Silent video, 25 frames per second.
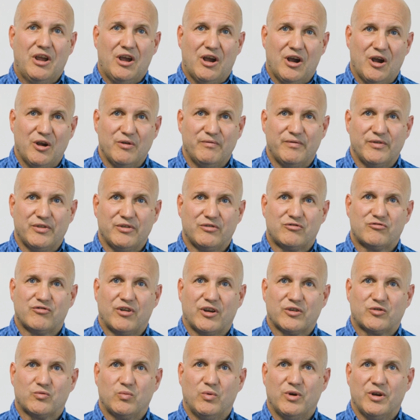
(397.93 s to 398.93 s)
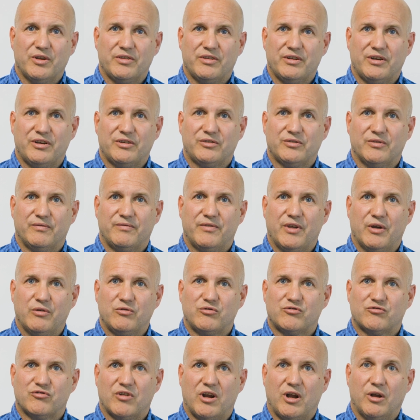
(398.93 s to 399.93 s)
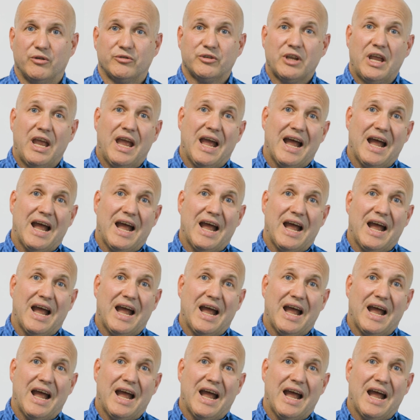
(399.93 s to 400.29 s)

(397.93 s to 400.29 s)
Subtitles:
over the trustworthiness of those trials.